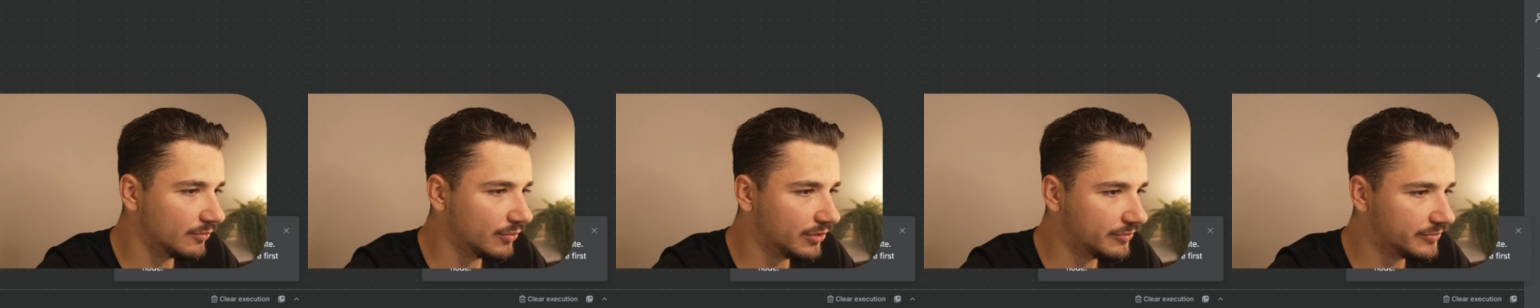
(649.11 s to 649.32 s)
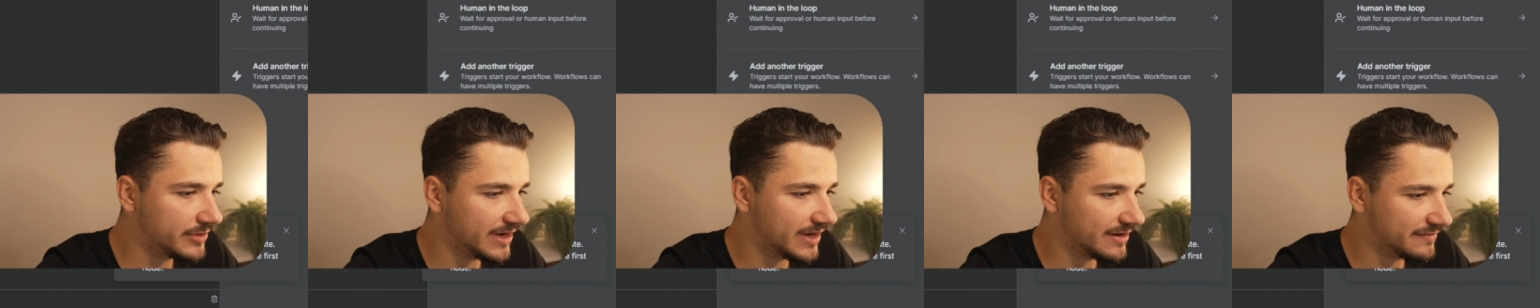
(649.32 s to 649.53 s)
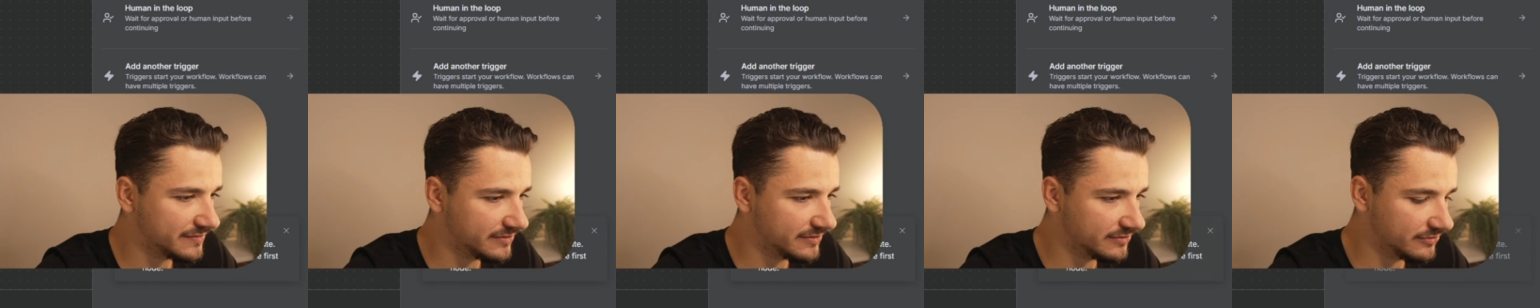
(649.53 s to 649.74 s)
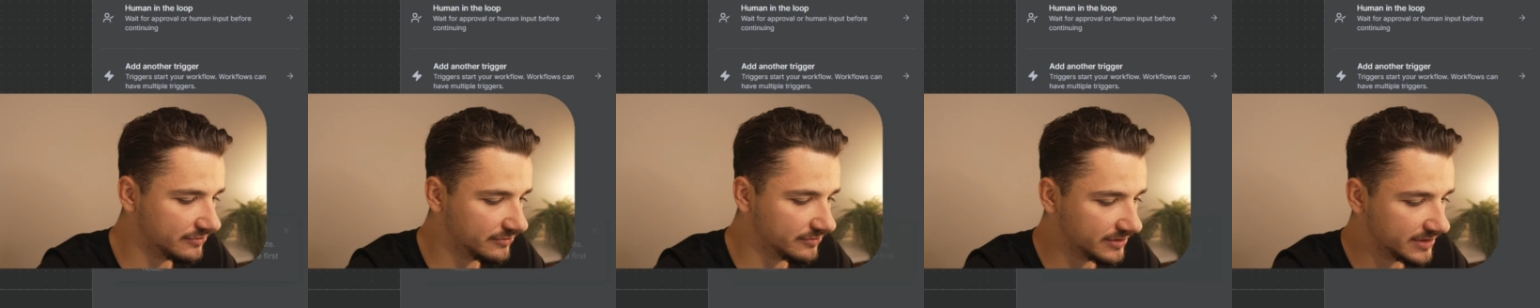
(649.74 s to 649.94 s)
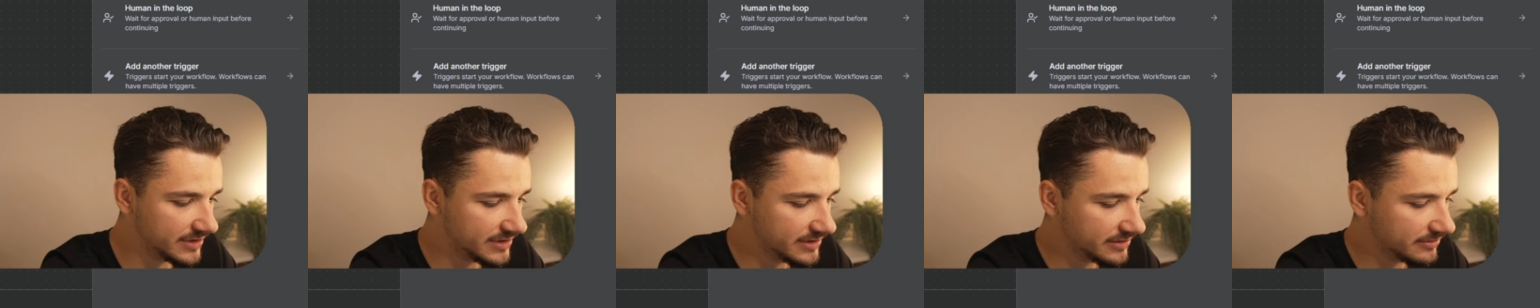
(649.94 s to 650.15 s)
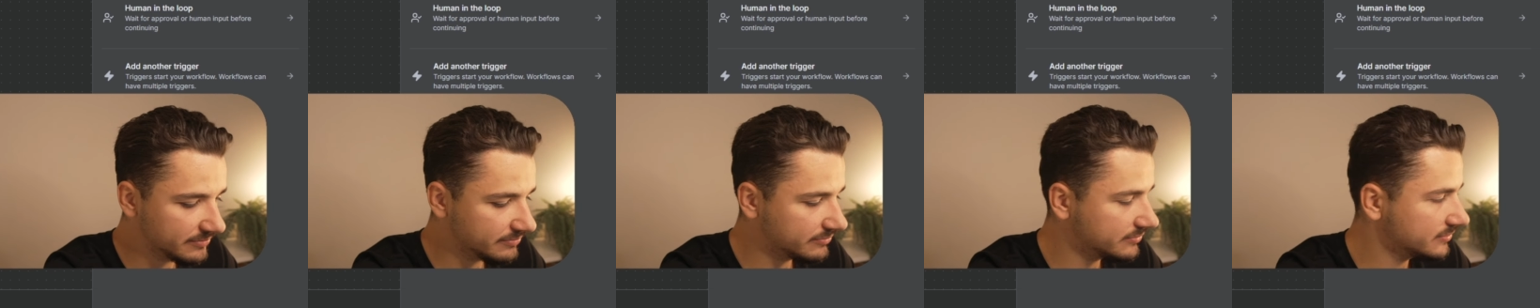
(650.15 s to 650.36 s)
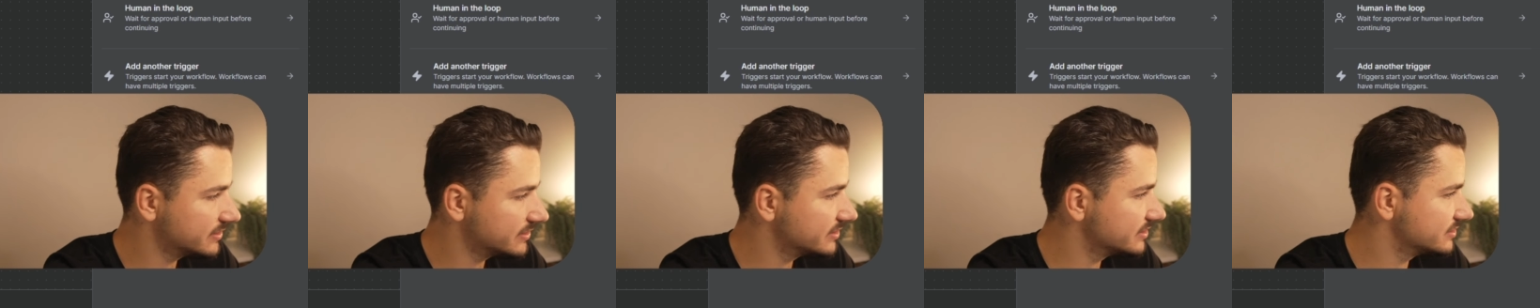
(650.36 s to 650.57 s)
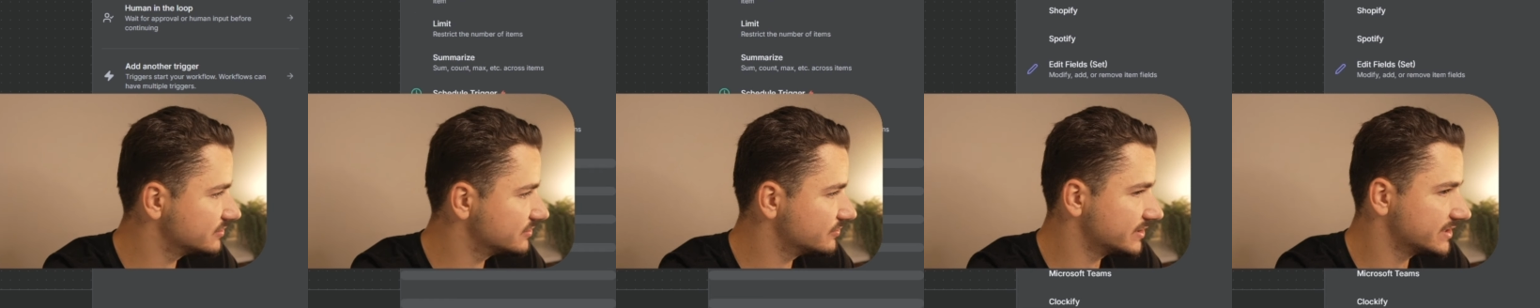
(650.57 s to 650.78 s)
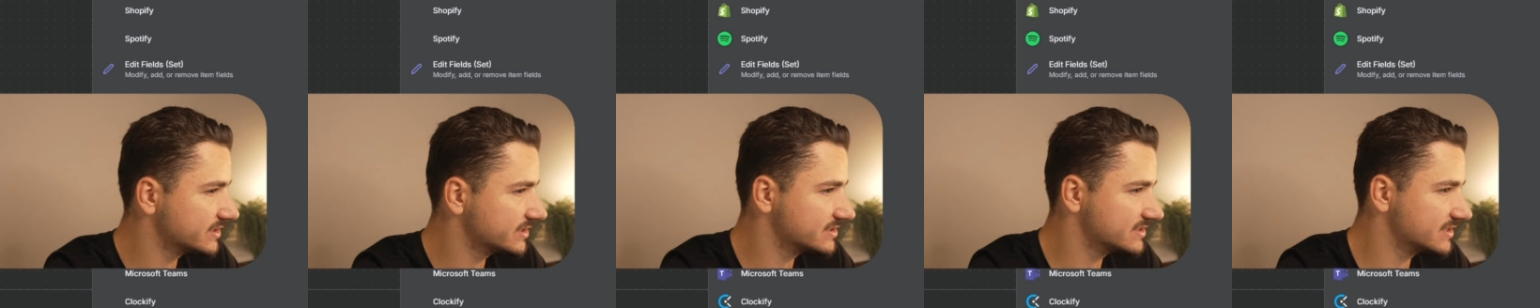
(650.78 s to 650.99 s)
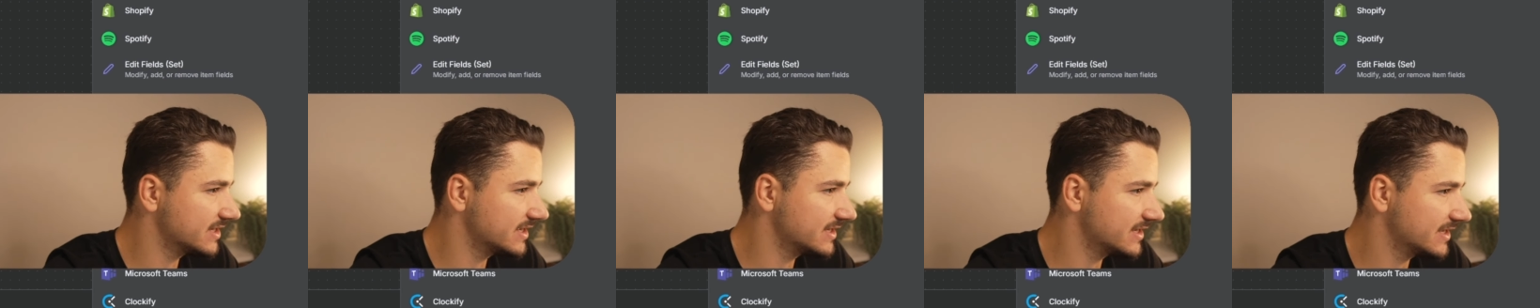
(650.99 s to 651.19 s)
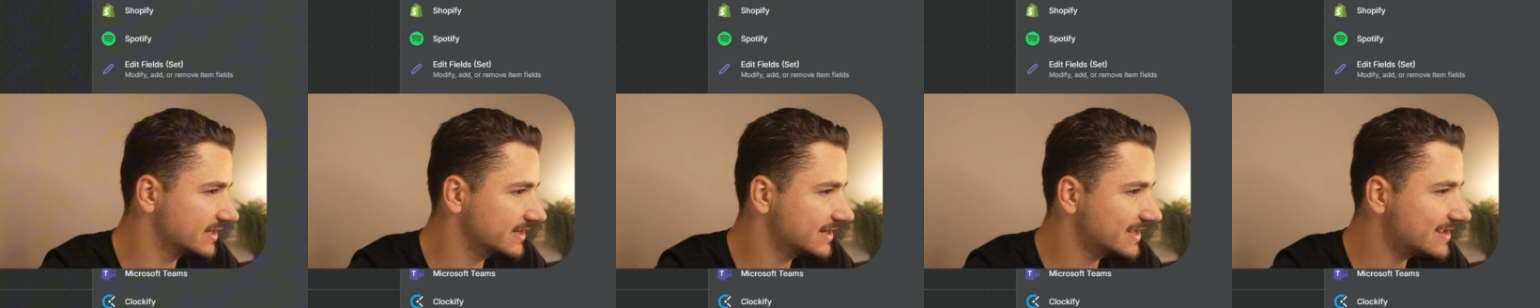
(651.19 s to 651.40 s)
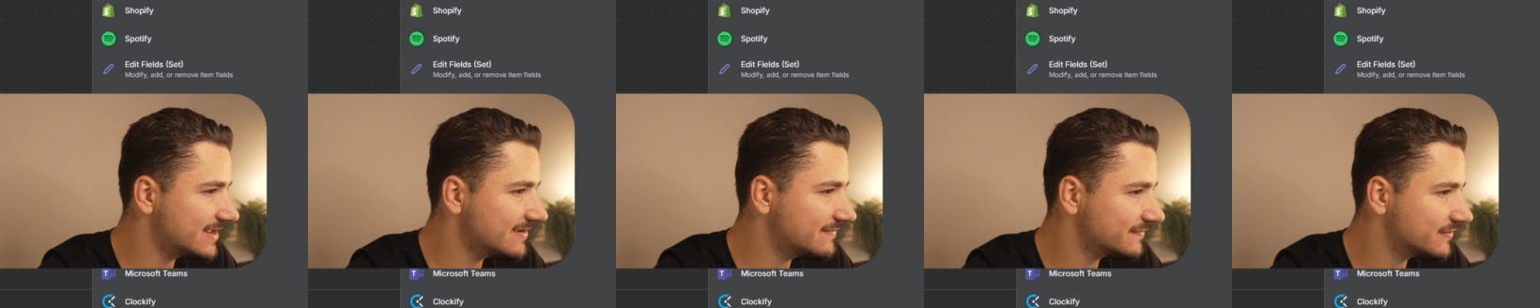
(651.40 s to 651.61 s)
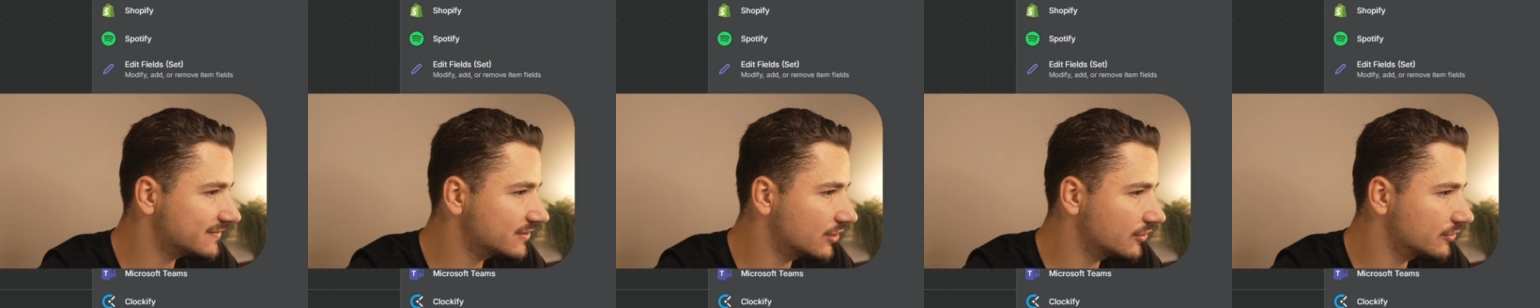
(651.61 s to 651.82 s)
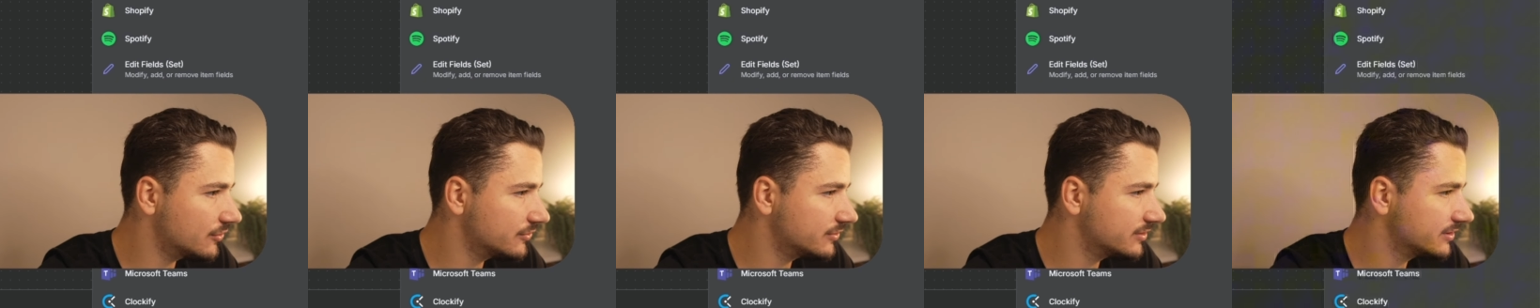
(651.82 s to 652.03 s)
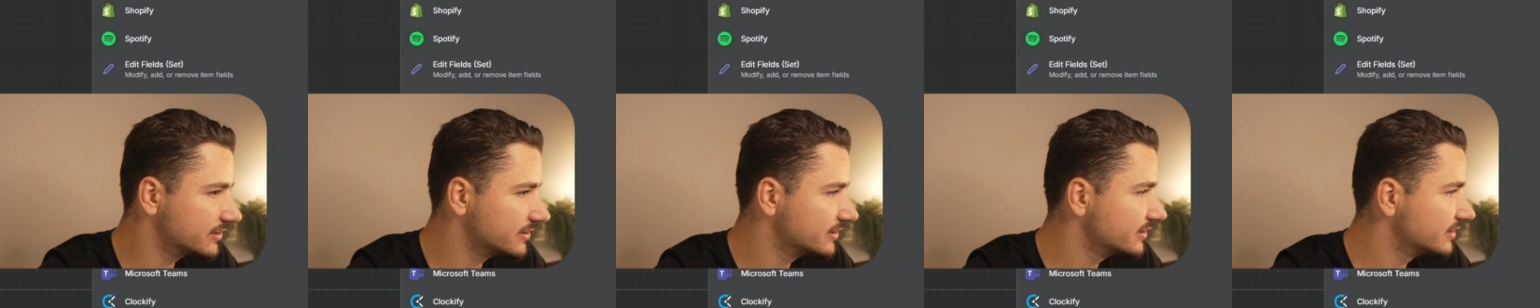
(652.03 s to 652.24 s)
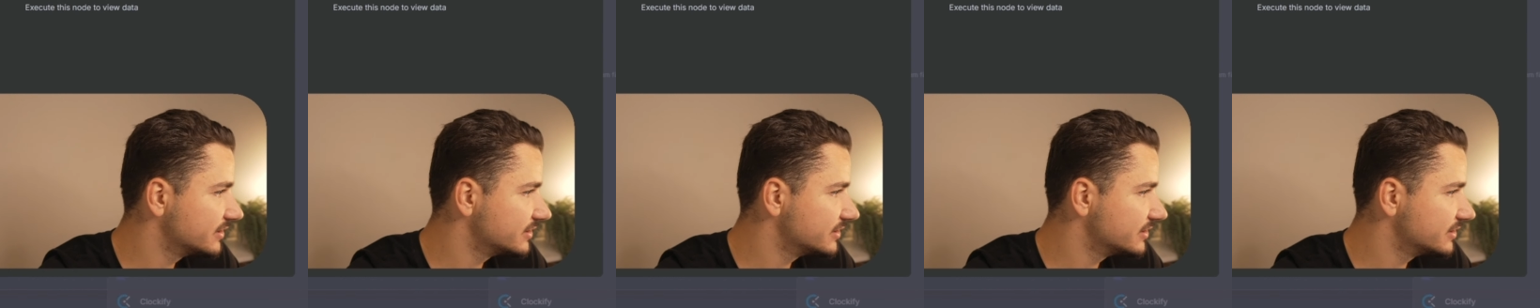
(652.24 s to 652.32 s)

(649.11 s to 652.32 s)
And what we have to do here is we can set an if node